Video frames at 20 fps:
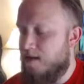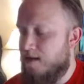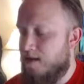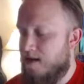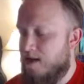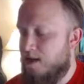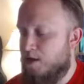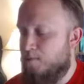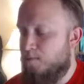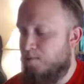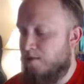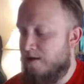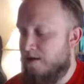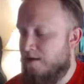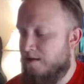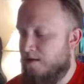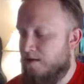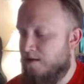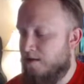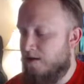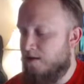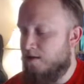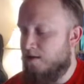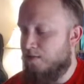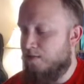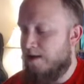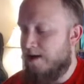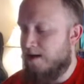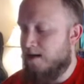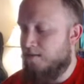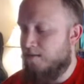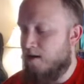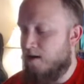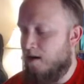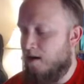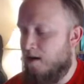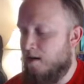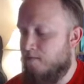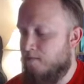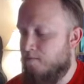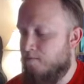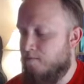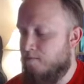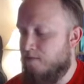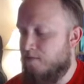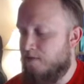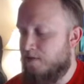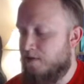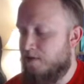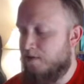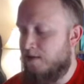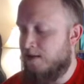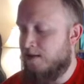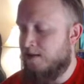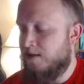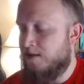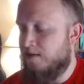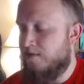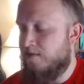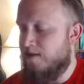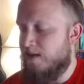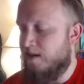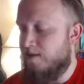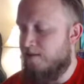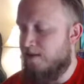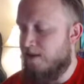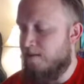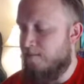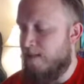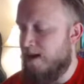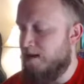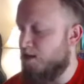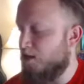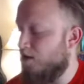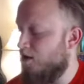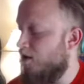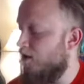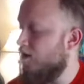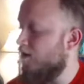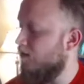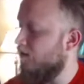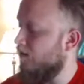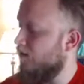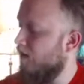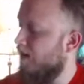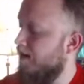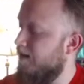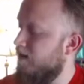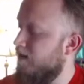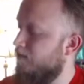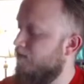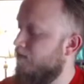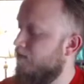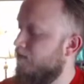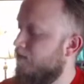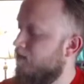Each player discards a random card. Remove this crisis if none of them match a card in the lineup.